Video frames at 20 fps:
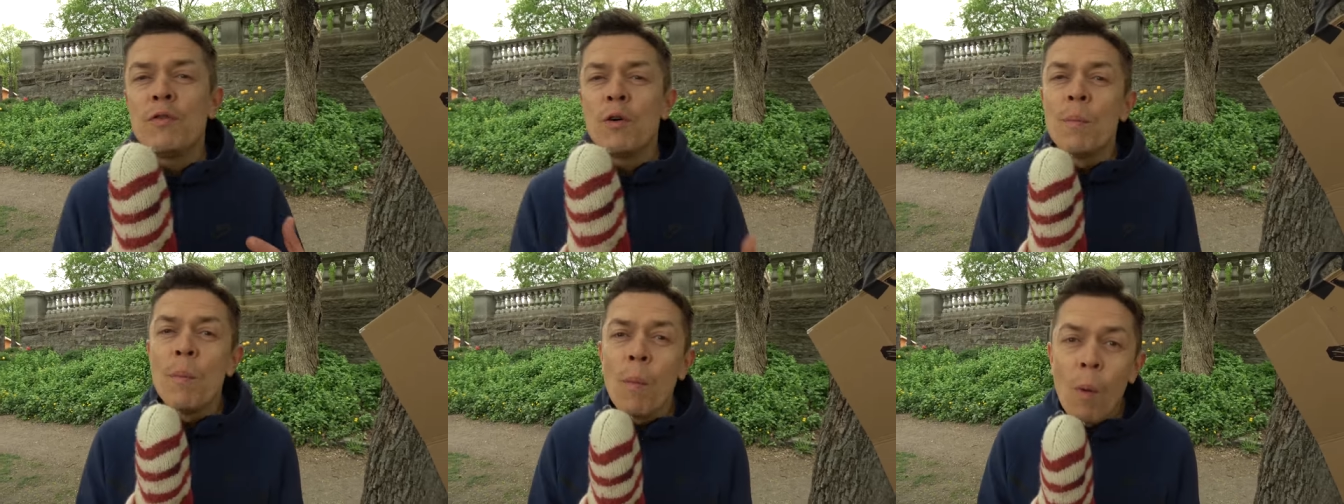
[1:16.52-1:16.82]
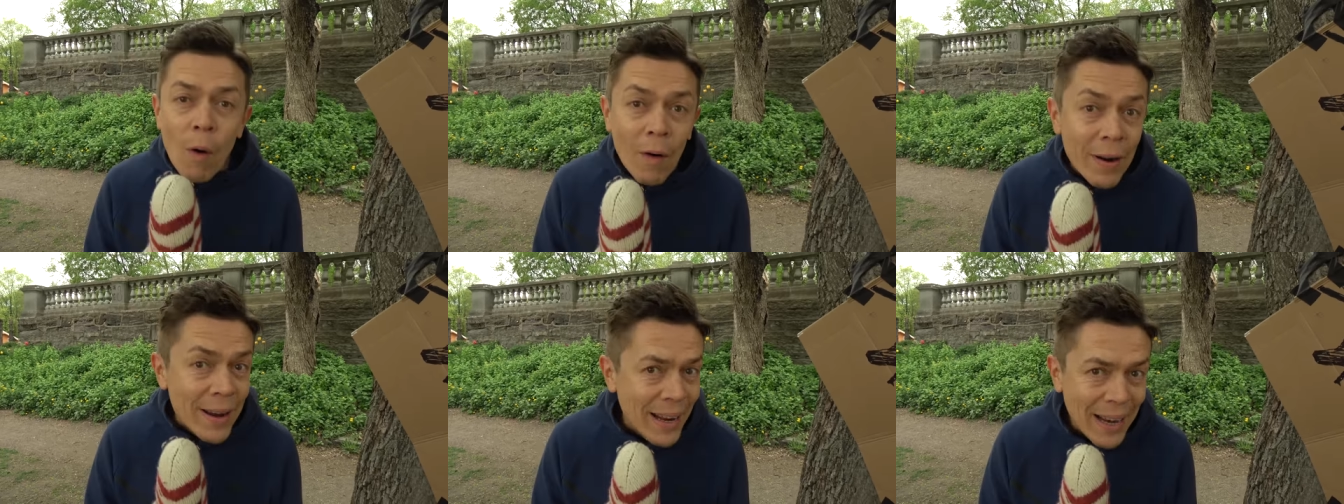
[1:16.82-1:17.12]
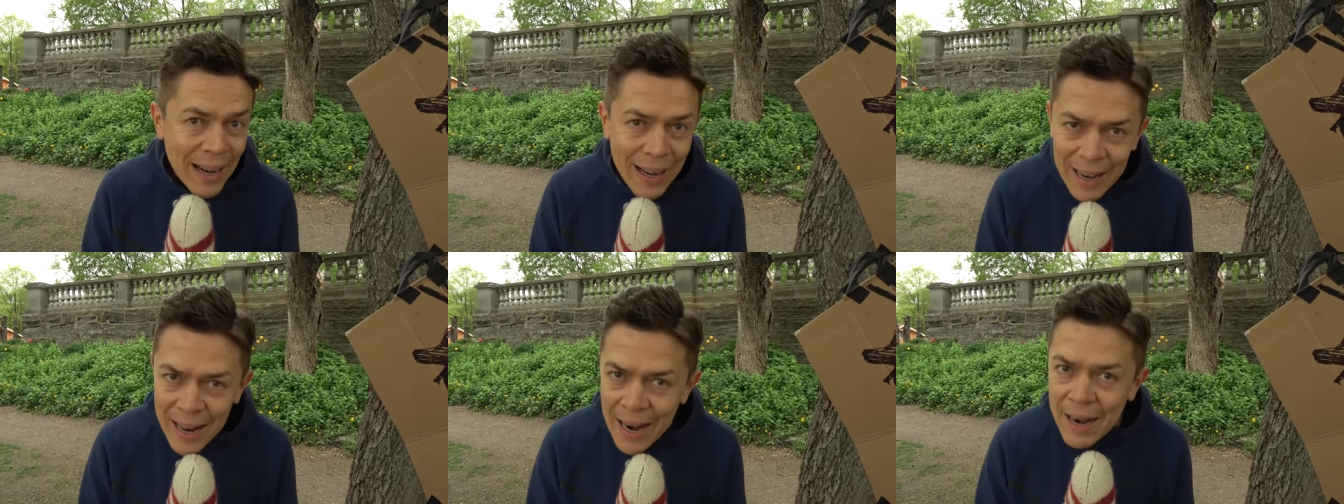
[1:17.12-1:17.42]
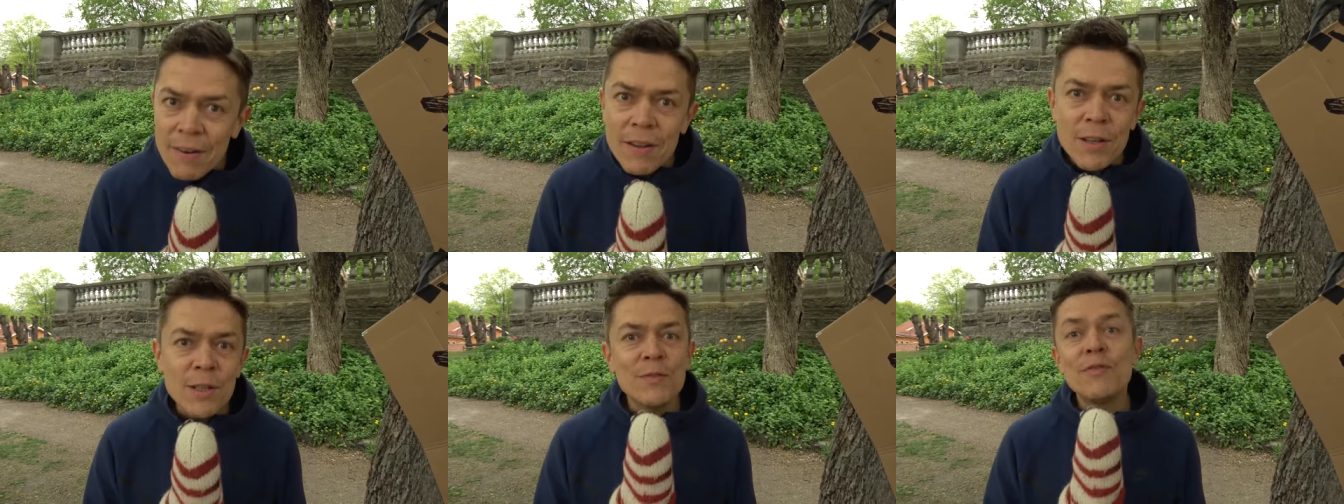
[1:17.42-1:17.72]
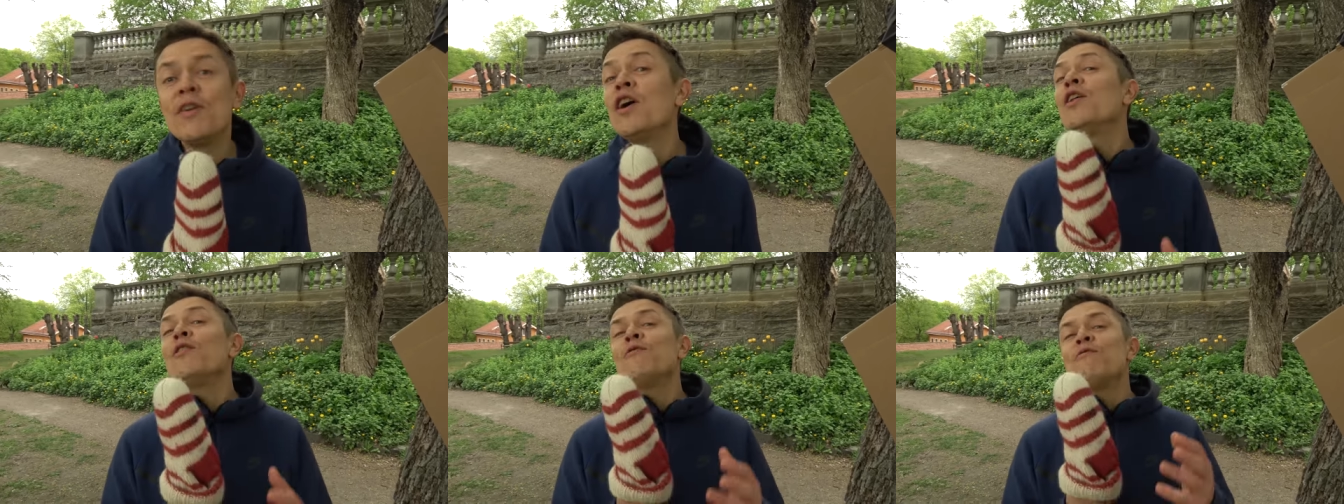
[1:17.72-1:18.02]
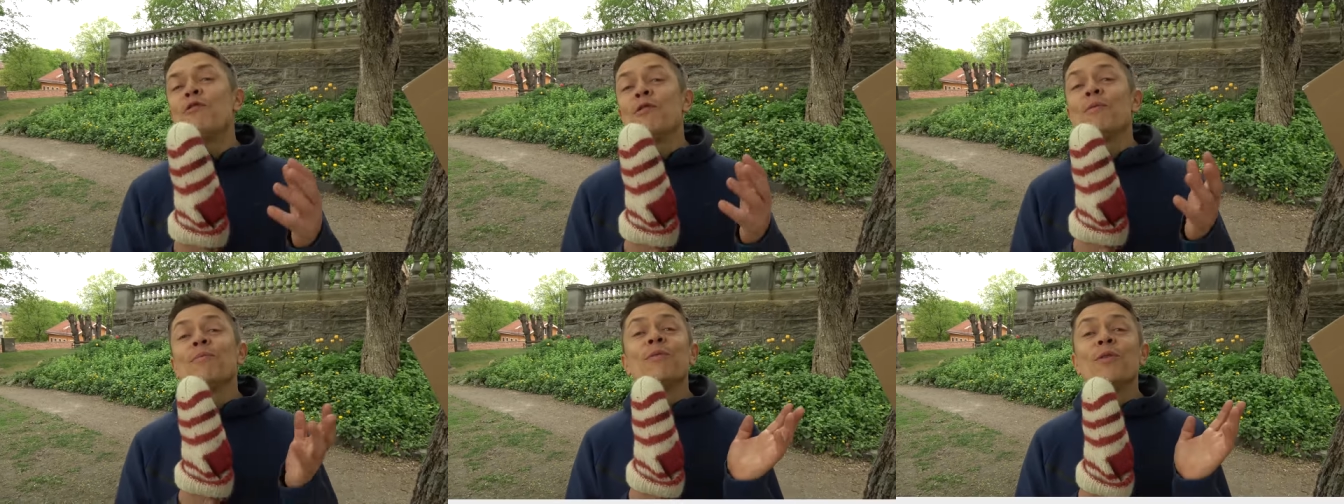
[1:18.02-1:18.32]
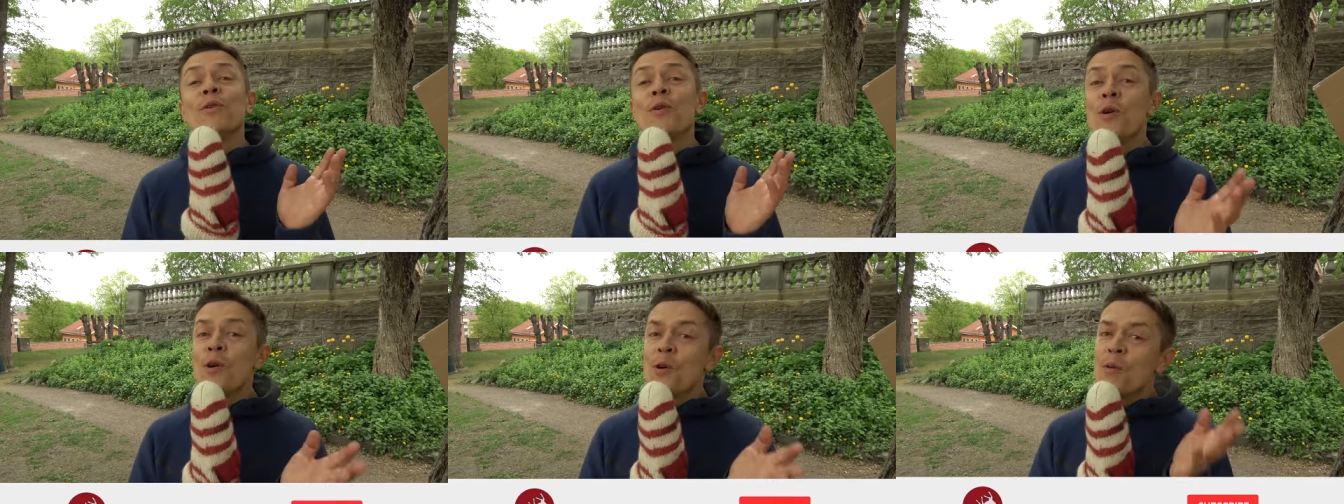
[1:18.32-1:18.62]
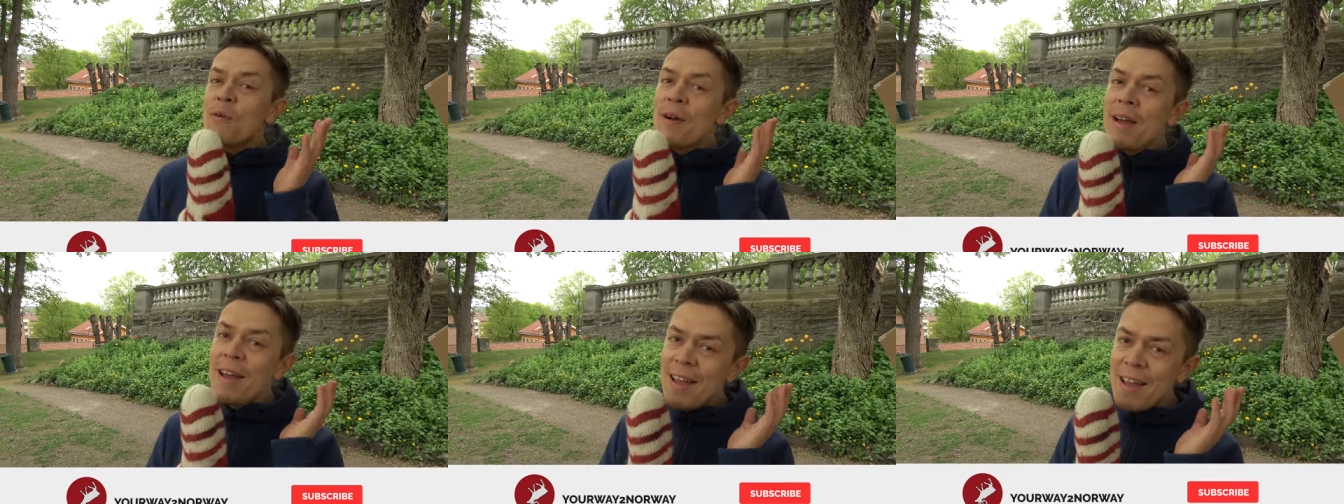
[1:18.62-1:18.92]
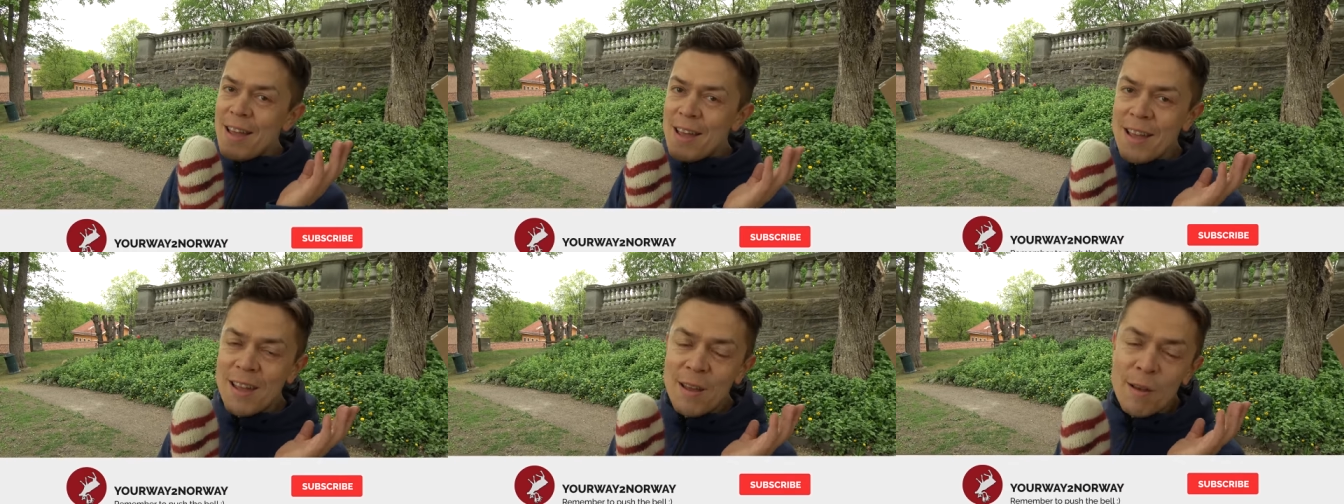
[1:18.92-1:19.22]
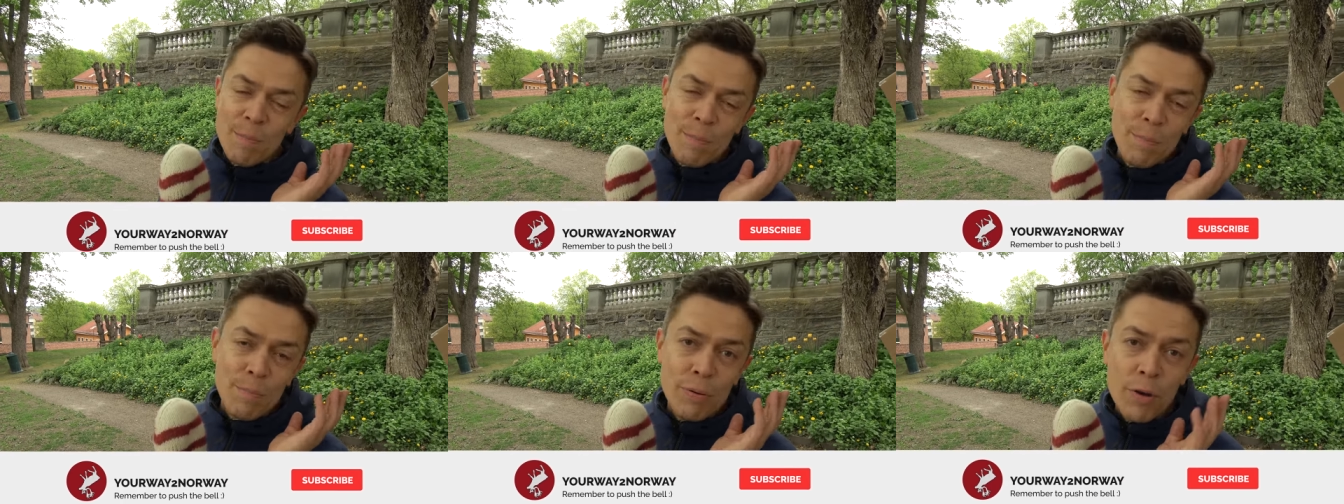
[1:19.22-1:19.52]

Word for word: for more hilarious fun from Norway,